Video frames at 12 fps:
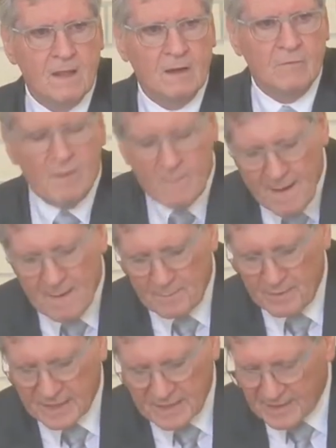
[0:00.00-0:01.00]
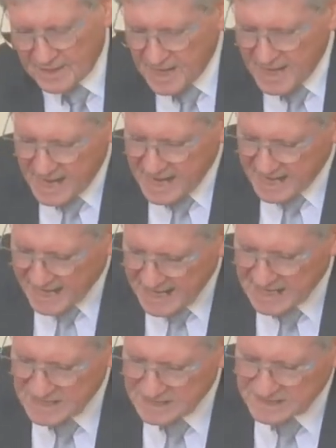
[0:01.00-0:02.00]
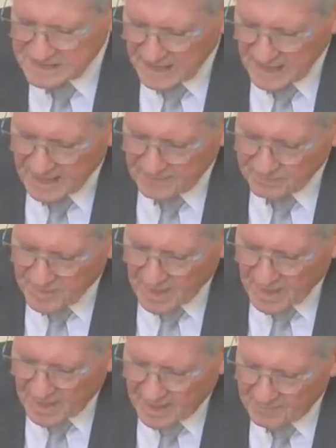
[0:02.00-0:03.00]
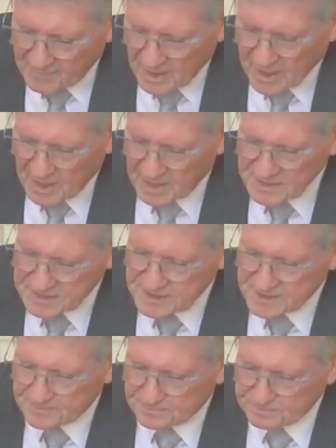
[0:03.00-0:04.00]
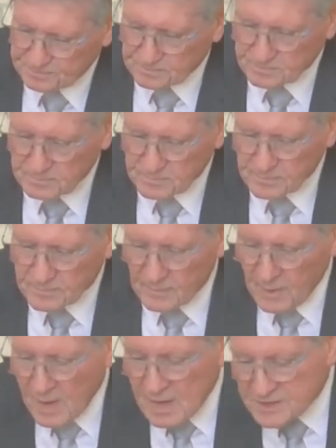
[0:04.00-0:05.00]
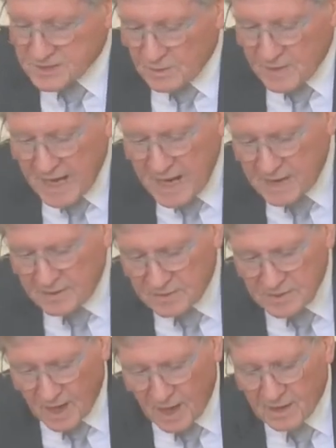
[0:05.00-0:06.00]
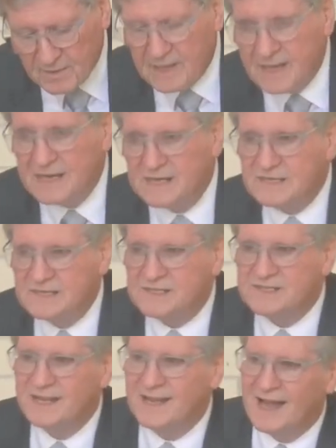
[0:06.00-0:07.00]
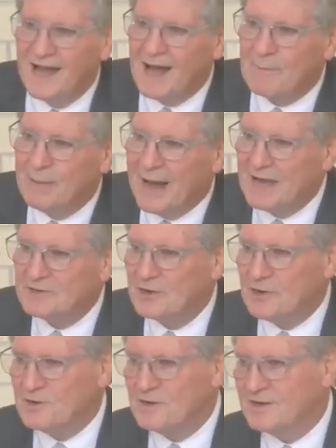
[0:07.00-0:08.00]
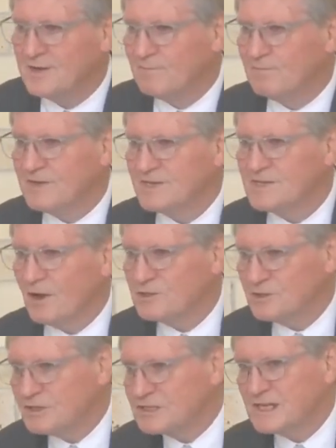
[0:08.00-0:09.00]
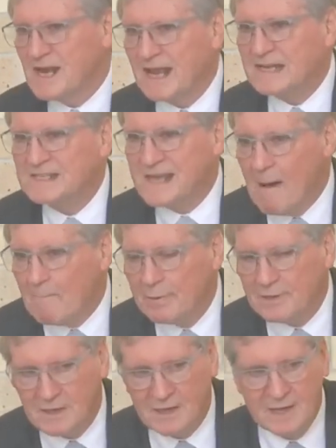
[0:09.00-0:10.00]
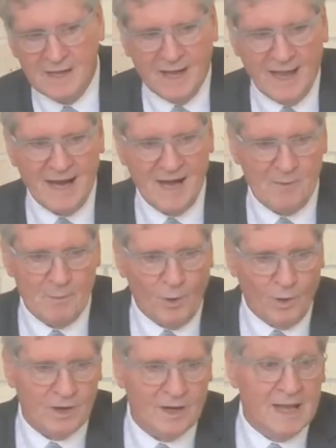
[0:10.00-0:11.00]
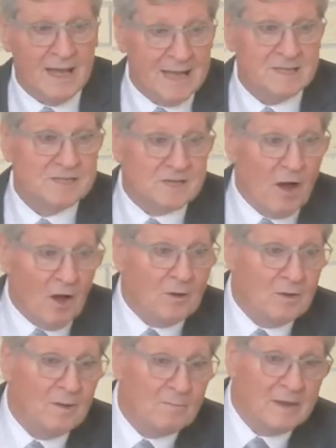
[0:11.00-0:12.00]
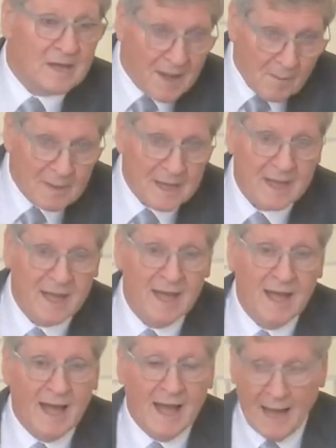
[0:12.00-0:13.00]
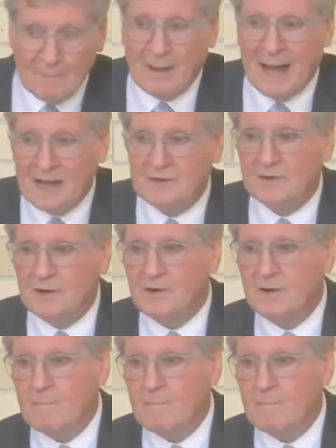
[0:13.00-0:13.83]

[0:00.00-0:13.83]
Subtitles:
remembering that he is among us? So here now is a pattern. It's not just an example anymore. It's now becoming a pattern.